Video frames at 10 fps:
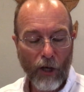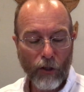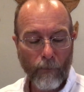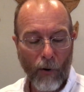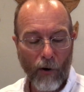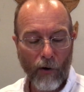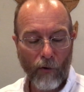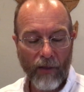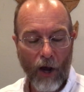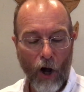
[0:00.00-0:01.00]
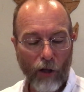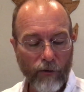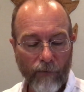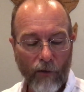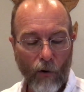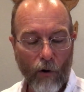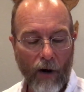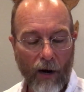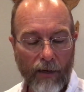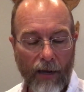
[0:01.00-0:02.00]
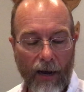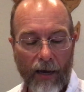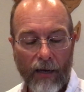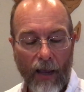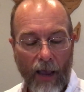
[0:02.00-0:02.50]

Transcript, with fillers: to burn on the altar of the Lord our God,